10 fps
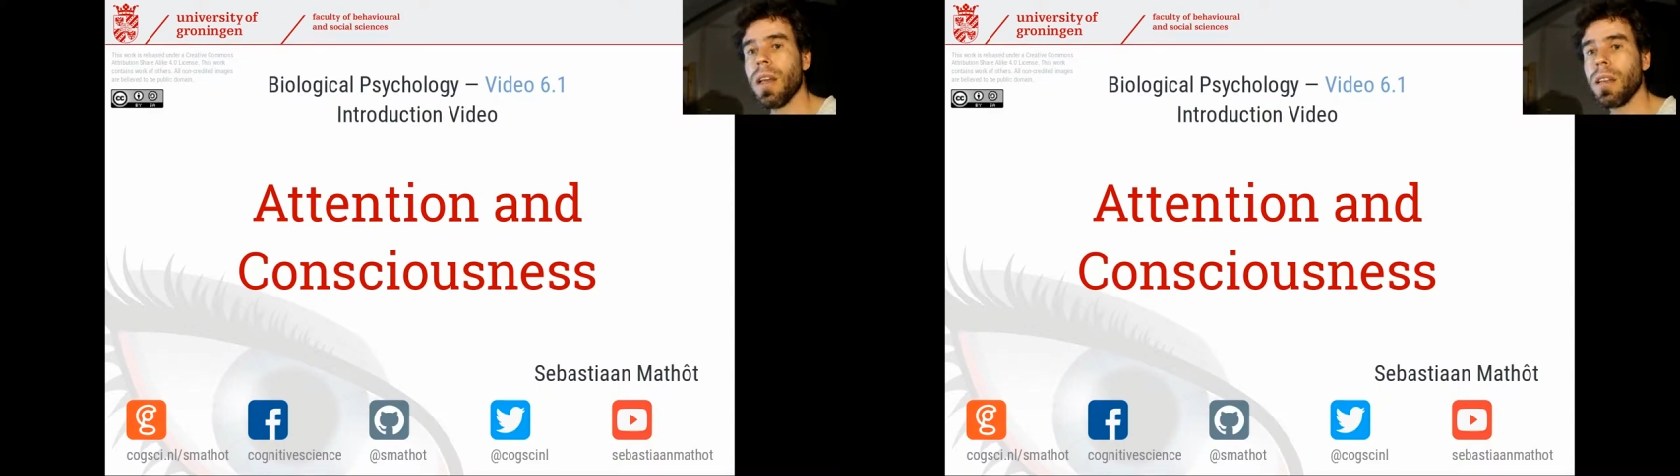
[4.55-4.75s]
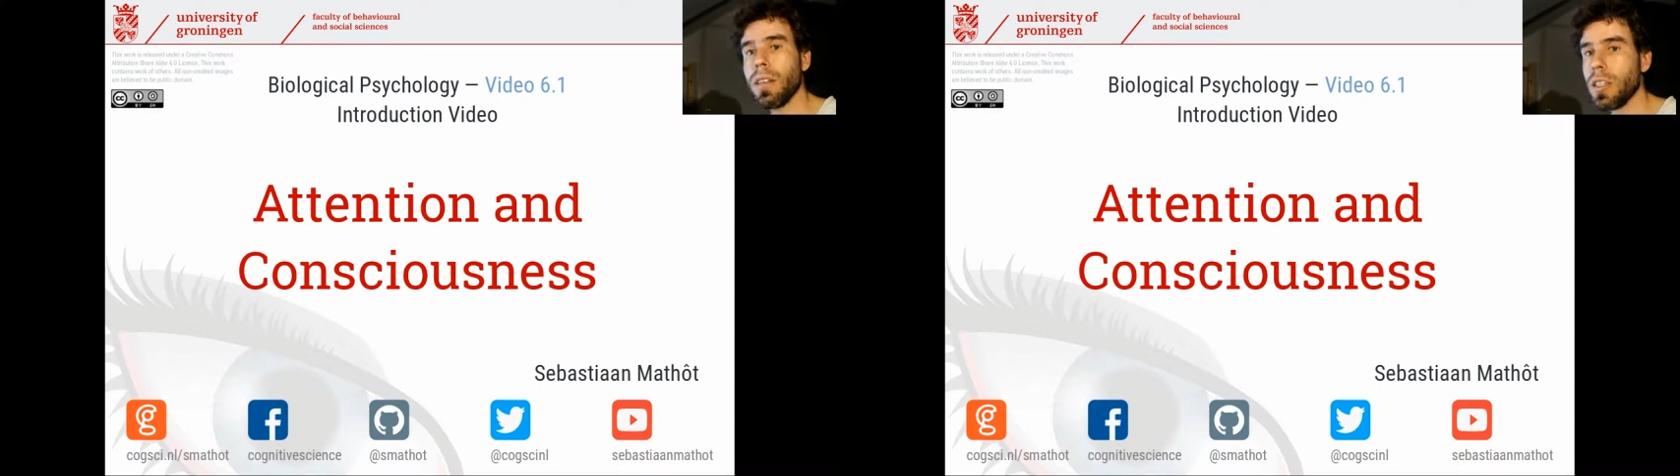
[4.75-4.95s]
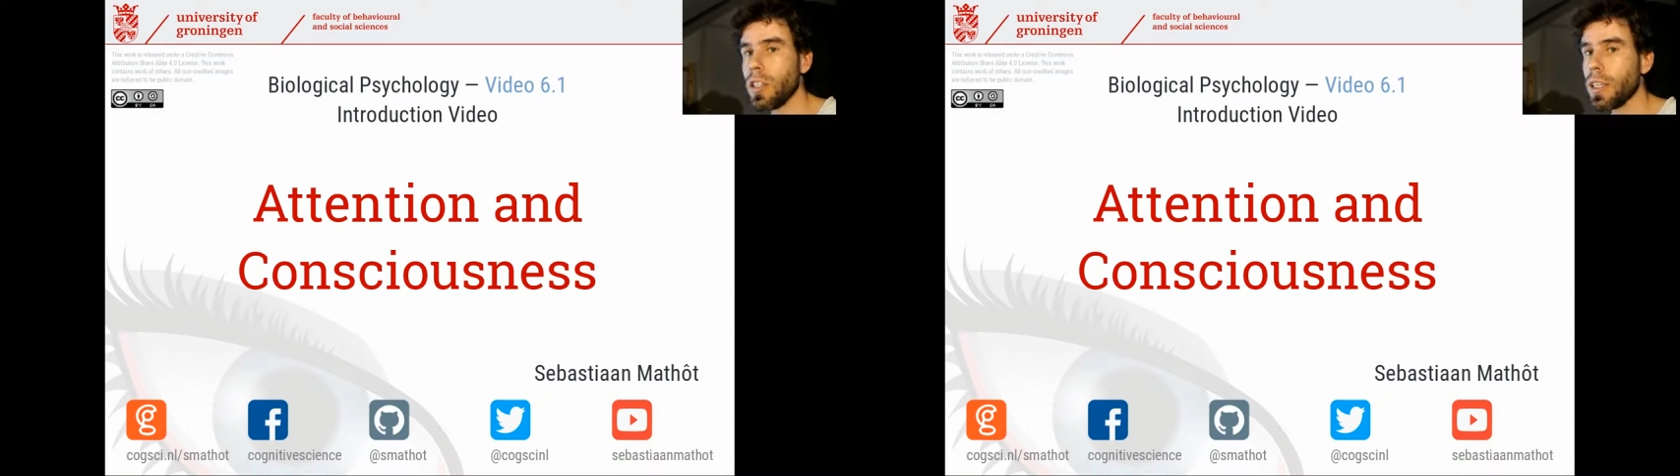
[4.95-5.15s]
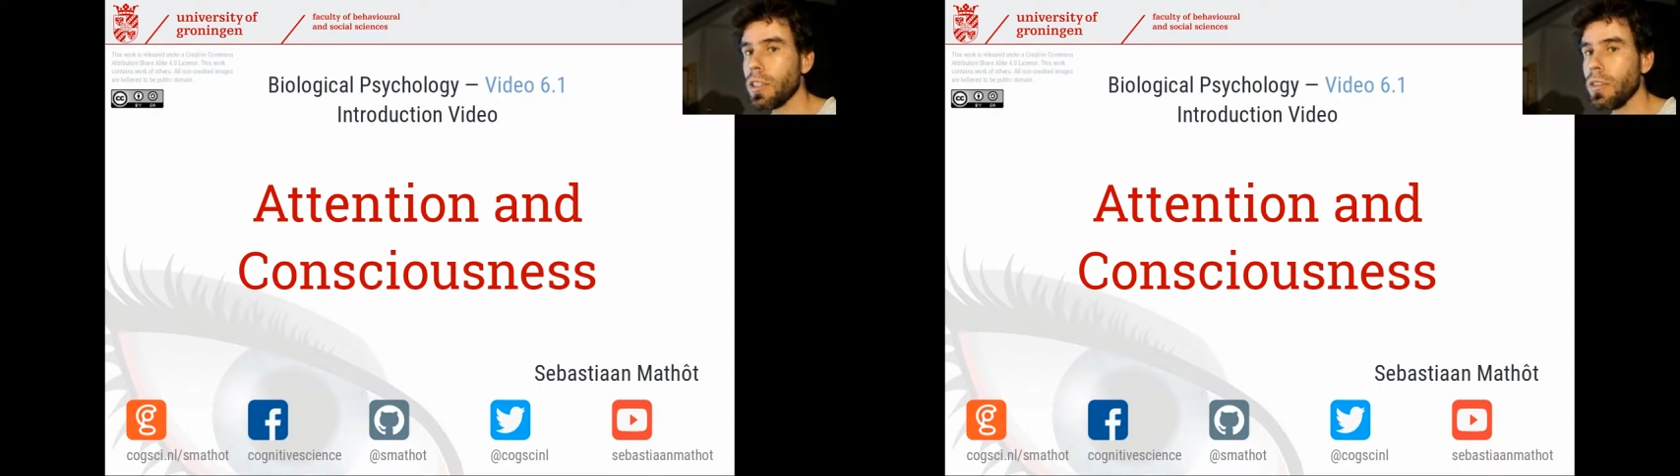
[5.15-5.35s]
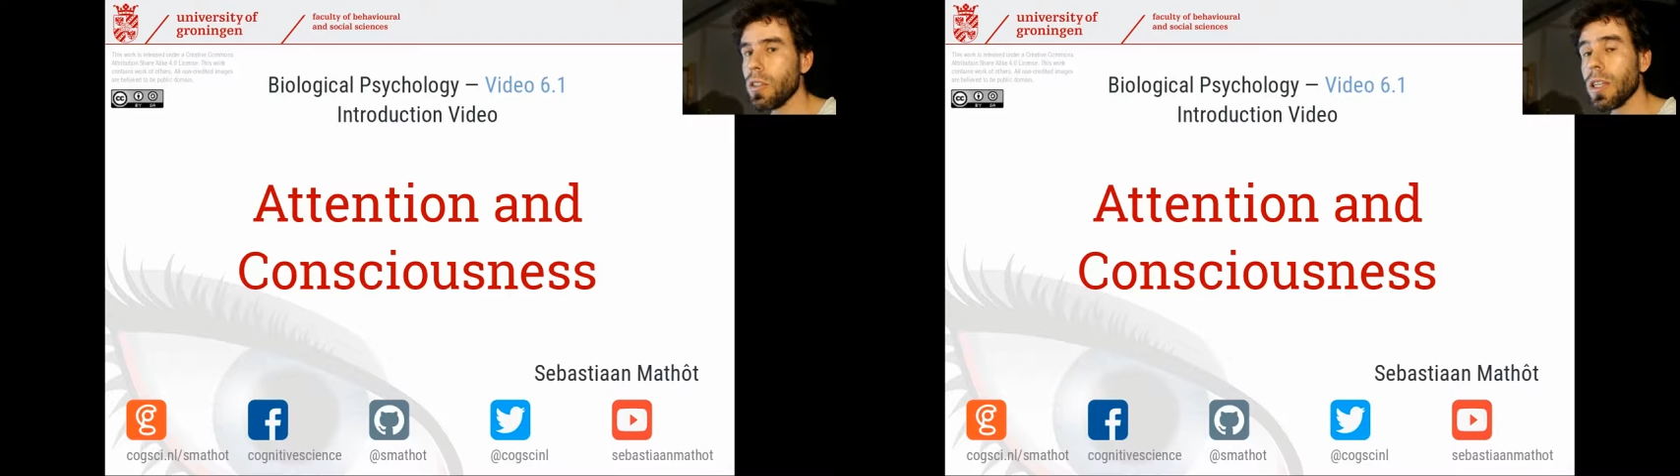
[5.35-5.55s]
And in this
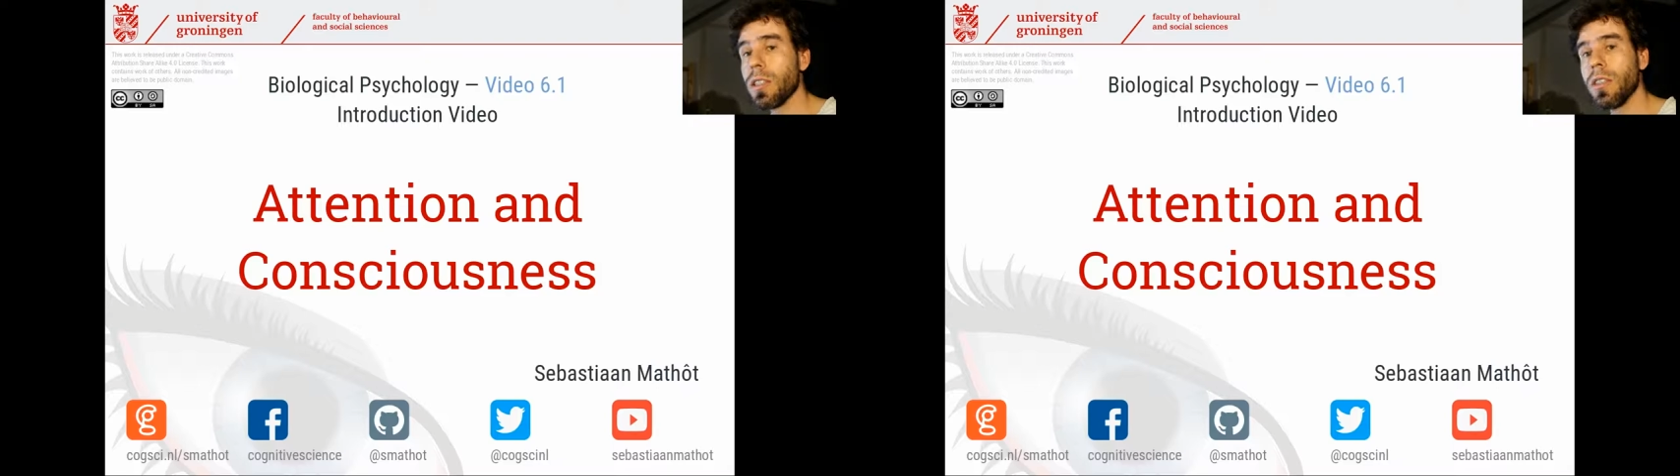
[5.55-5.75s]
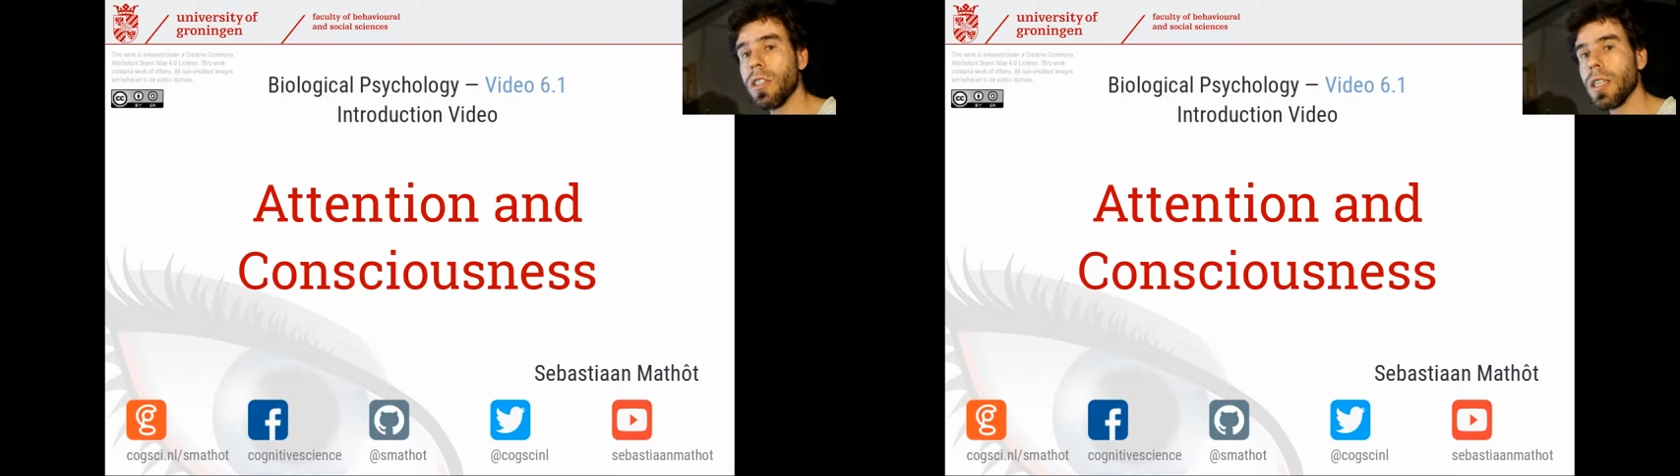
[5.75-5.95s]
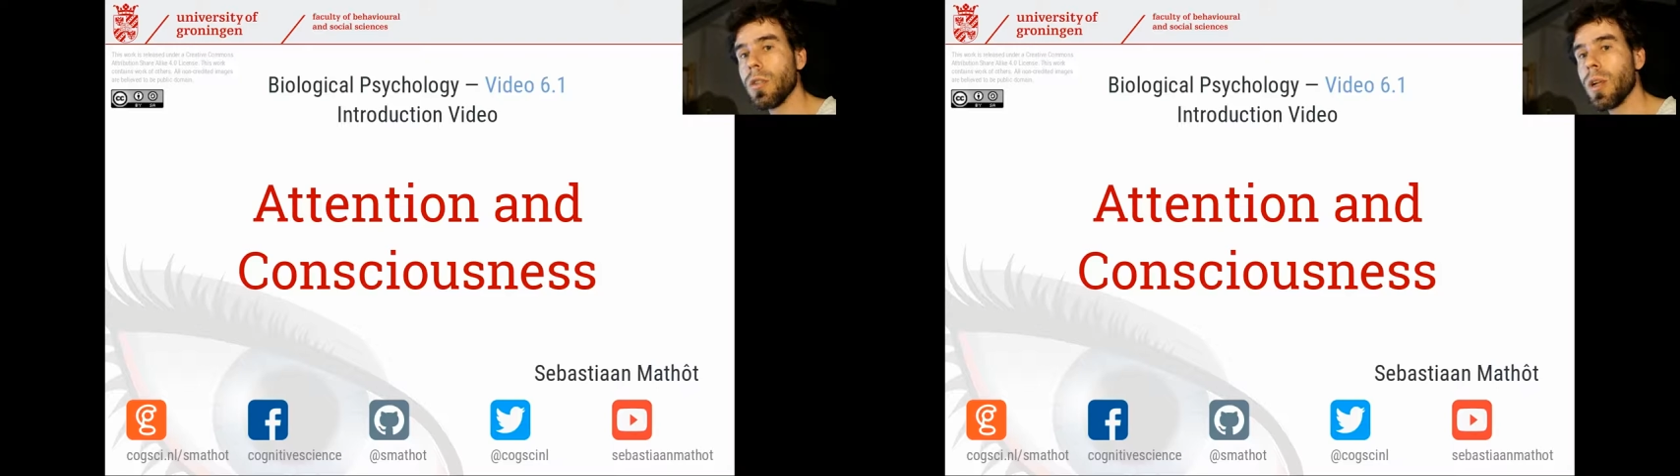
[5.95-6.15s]
section, section 6,